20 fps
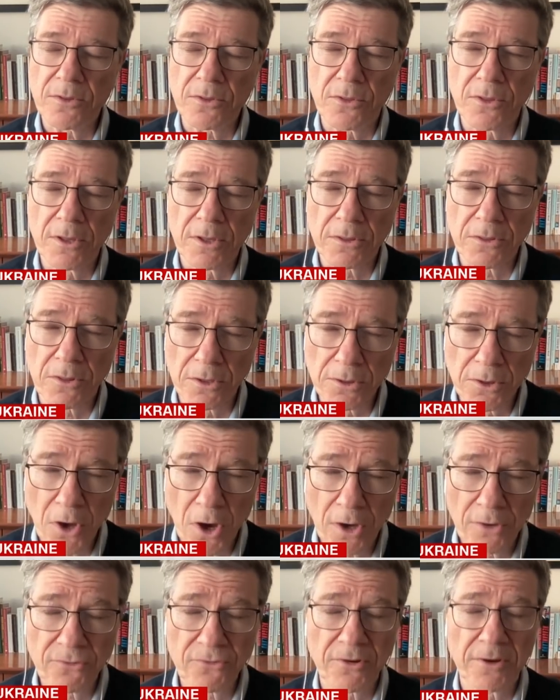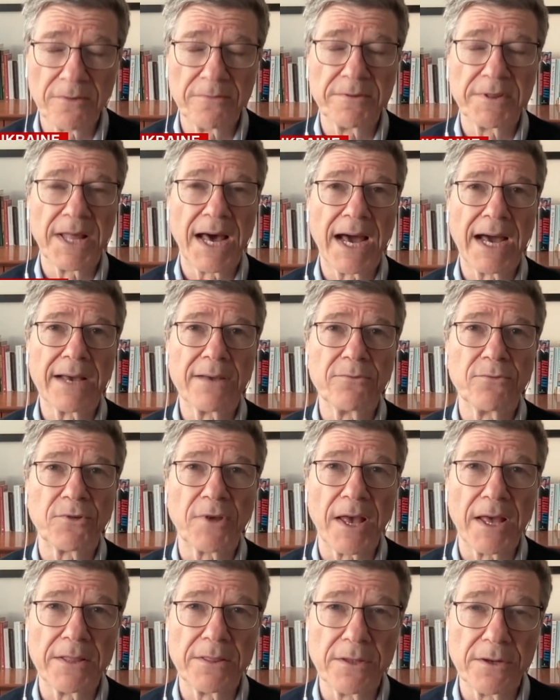the, the loss of lives
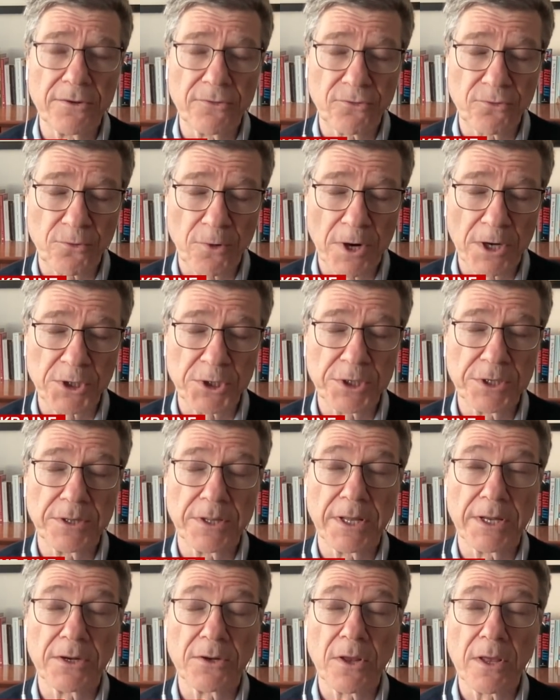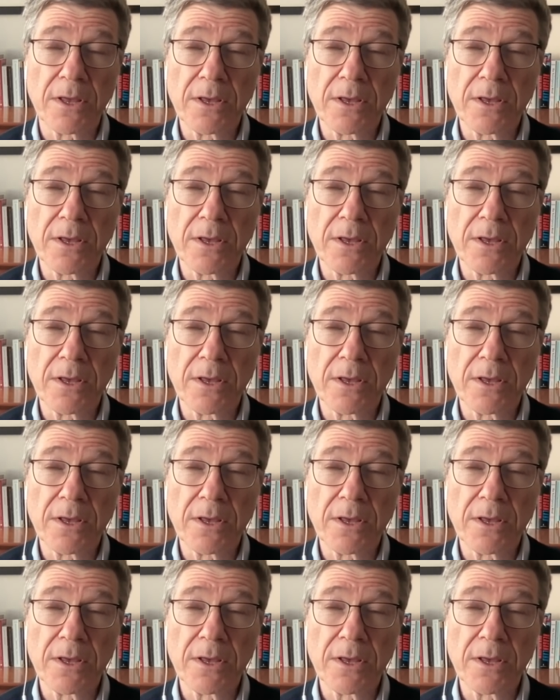and the destruction that